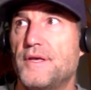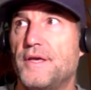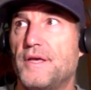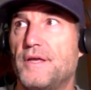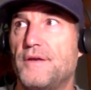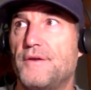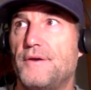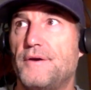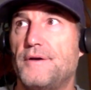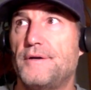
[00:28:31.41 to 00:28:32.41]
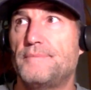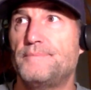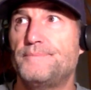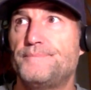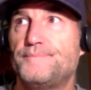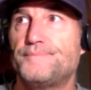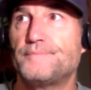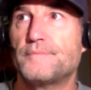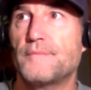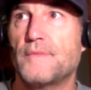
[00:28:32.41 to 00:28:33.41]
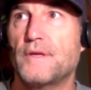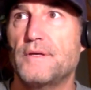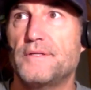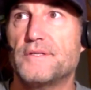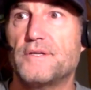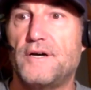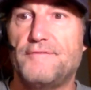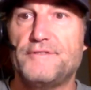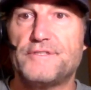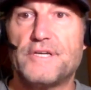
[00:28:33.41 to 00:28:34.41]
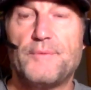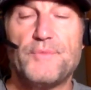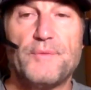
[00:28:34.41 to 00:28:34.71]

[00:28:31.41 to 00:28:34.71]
and hit the coffee shop,